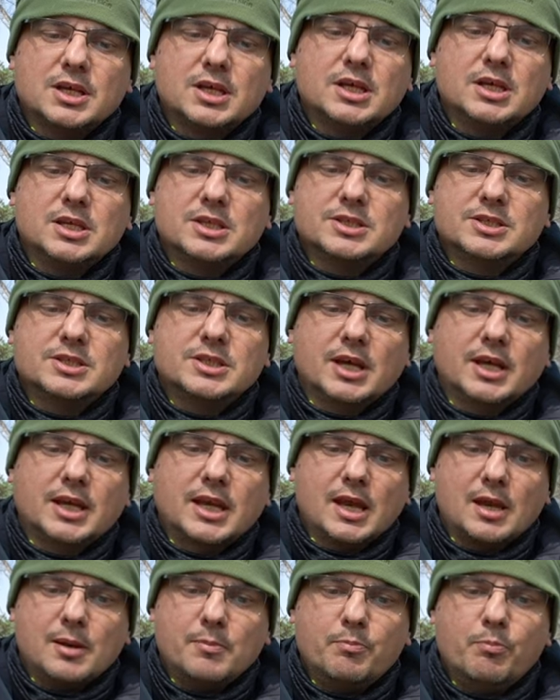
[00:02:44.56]
is the
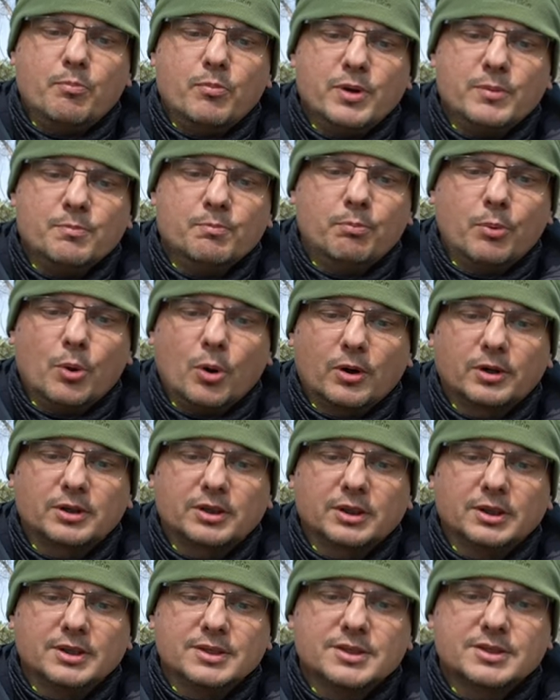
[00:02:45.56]
key
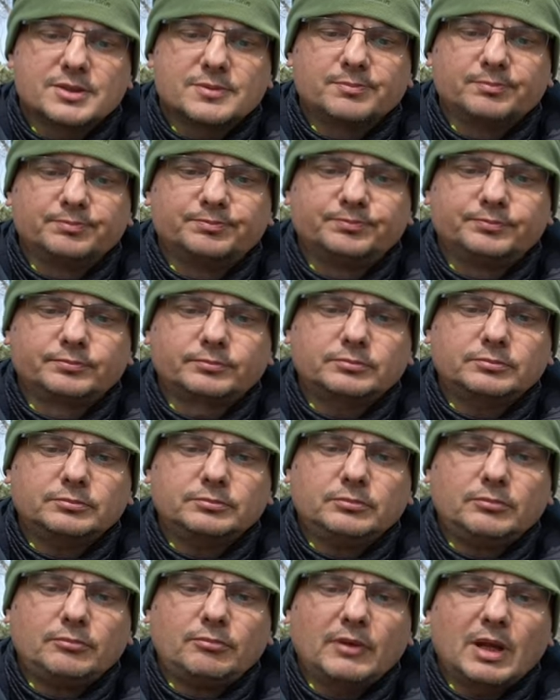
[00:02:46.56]
importance.
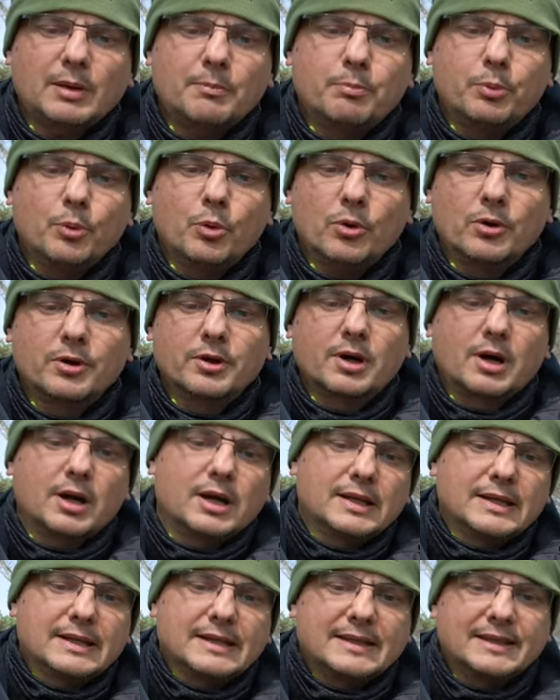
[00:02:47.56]
Pour
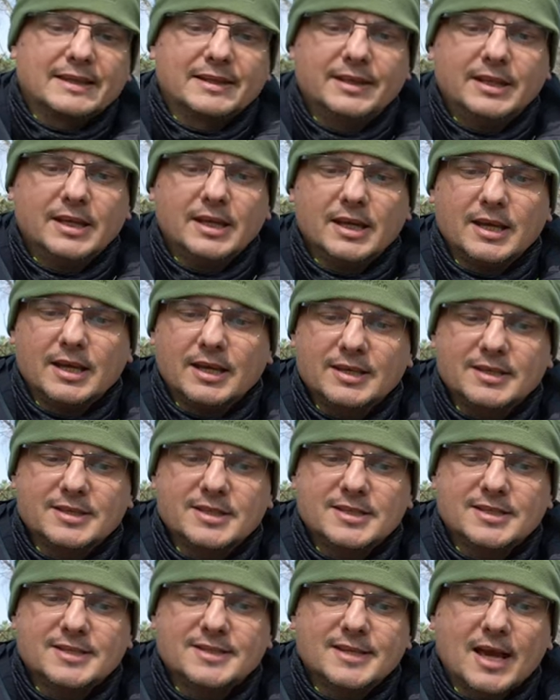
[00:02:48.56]
the
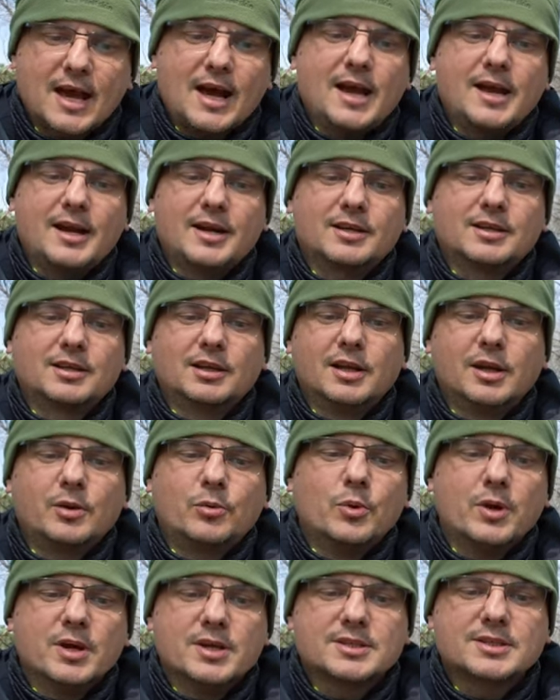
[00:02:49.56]
desired
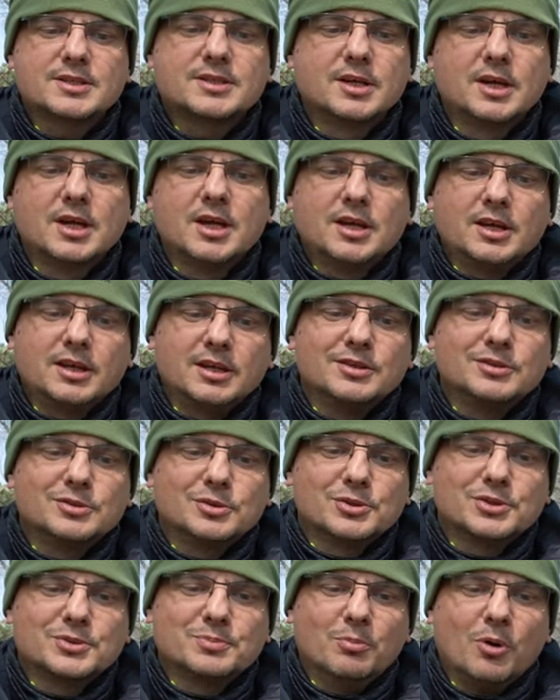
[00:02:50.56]
liquid
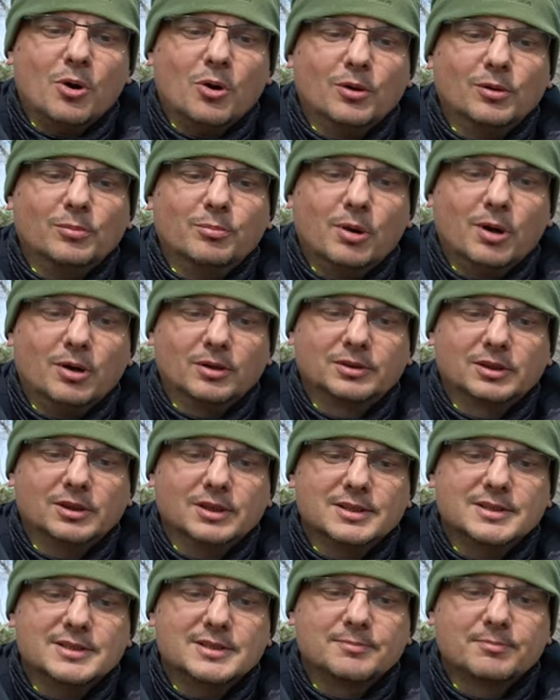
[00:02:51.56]
into small
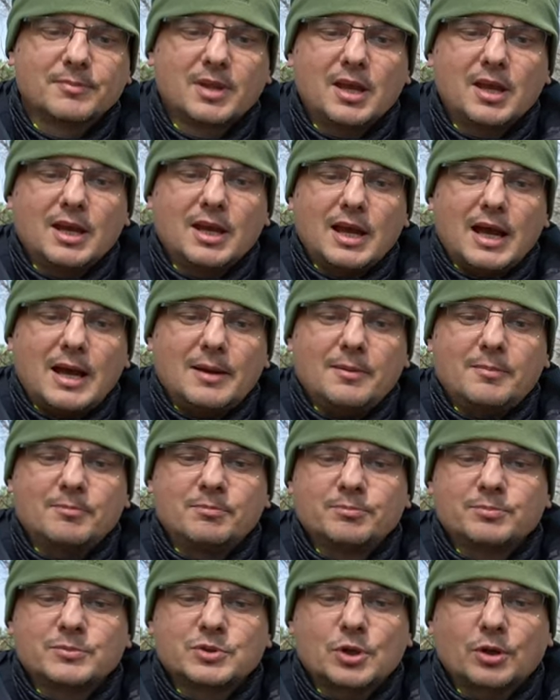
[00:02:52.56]
bottles.
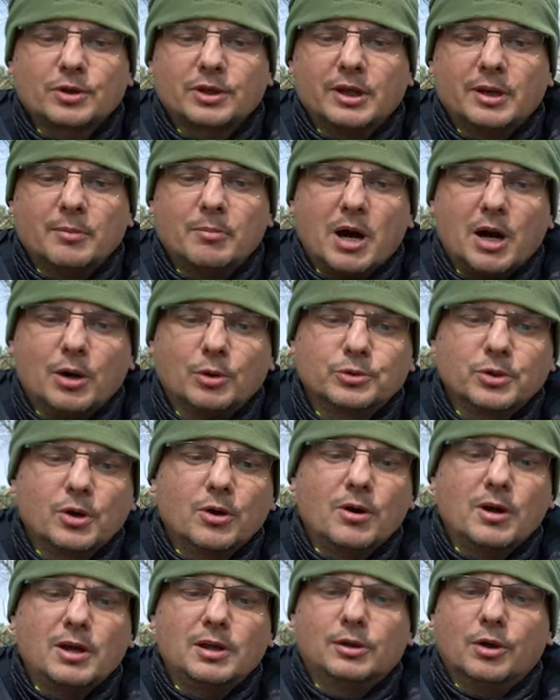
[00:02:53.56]
I'm talking about
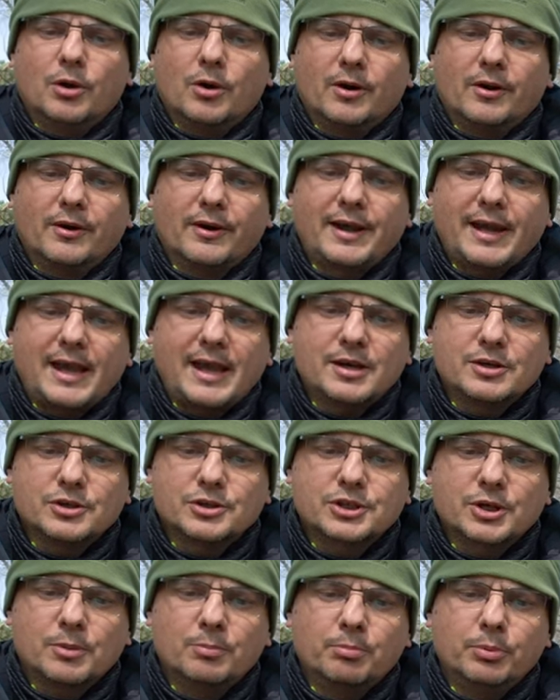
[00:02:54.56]
oil or hair
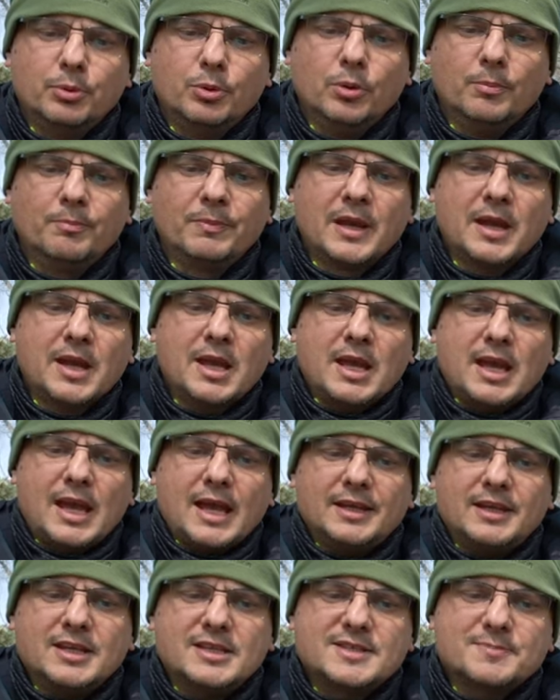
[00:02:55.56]
shampoo,
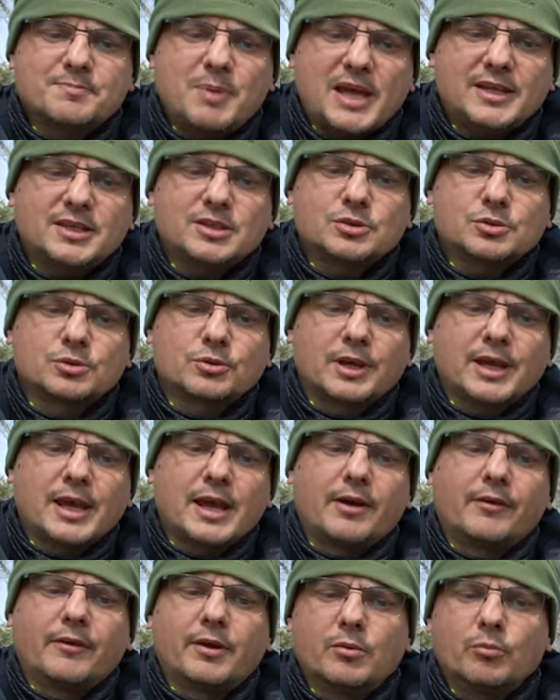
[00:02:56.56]
and it's better to
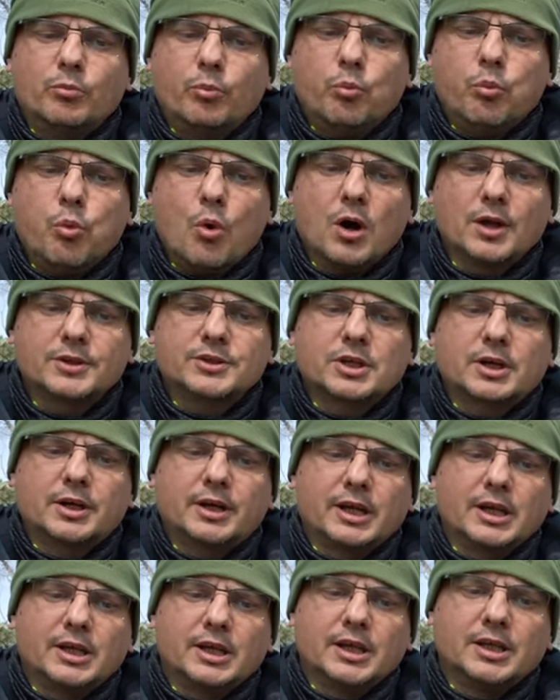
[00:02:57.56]
carry water
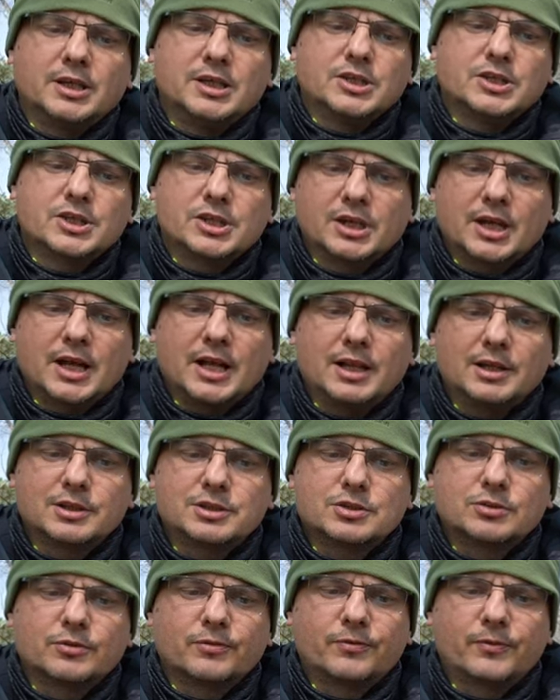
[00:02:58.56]
in additional
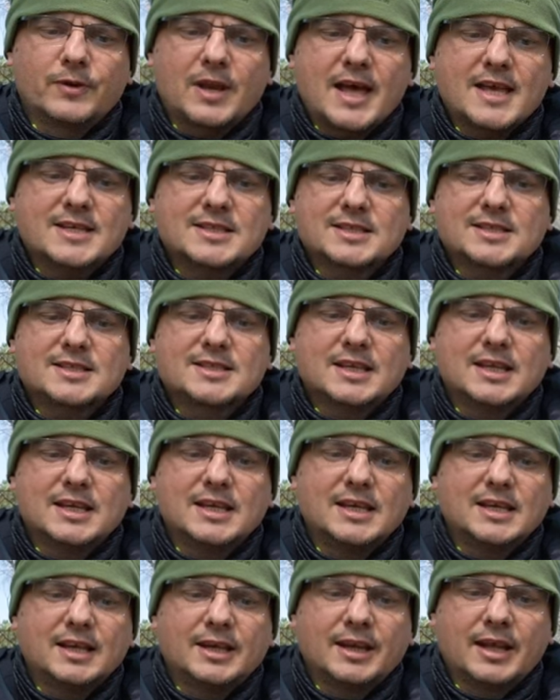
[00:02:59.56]
to flasks
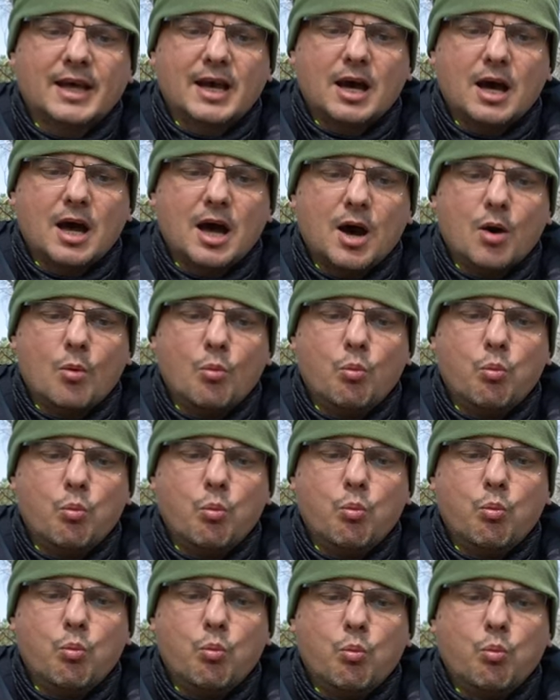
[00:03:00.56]
in a
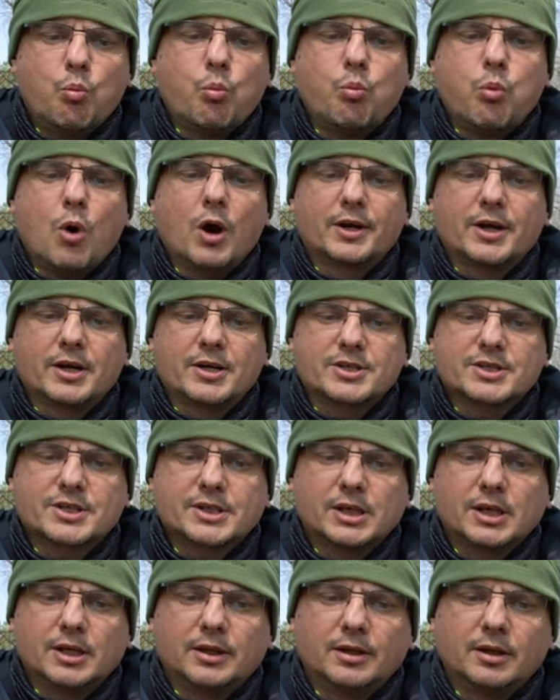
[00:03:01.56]
water
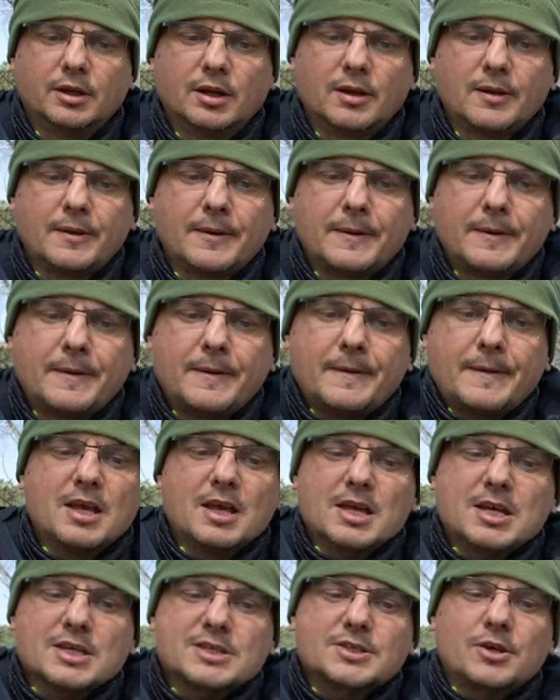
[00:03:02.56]
skin.
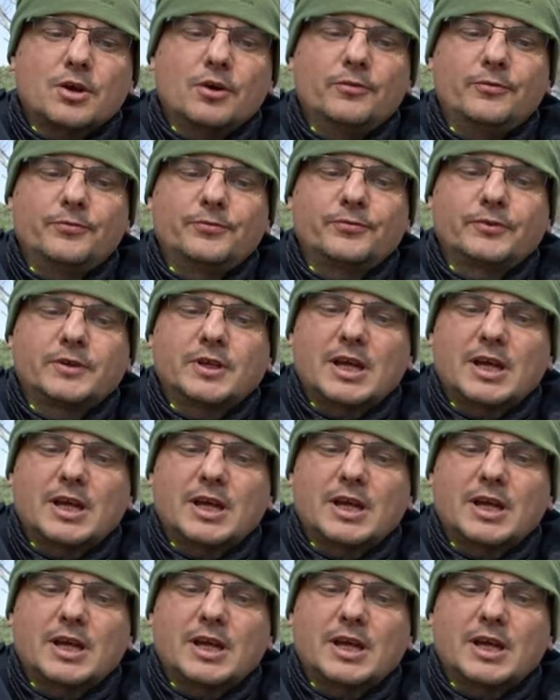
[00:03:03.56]
Soft